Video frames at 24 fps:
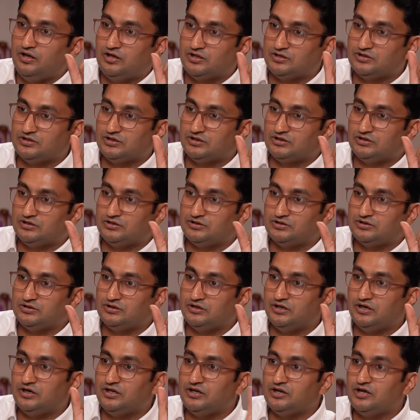the
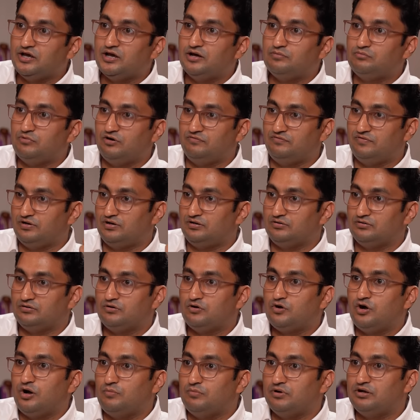the income of a
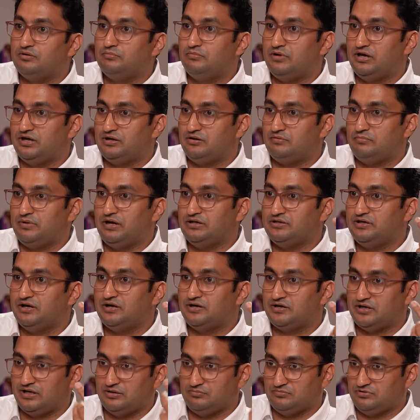common man by
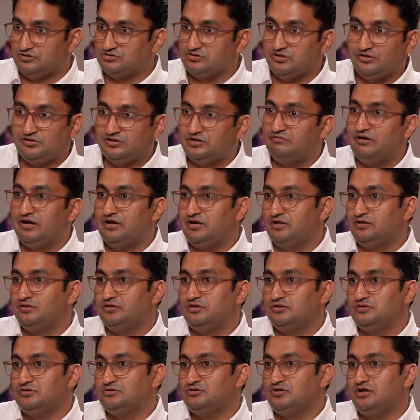that time you're just dividing
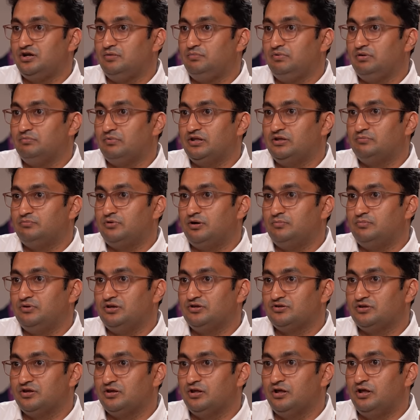the gdp by the
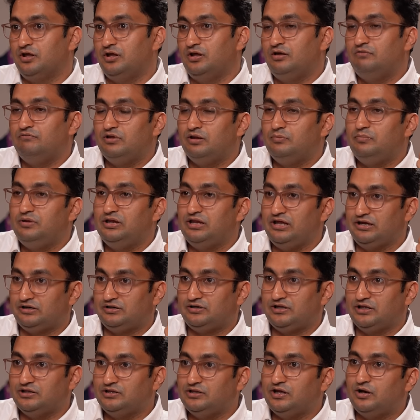population will be like
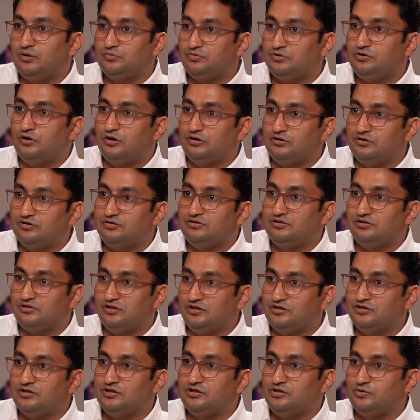$10000 in the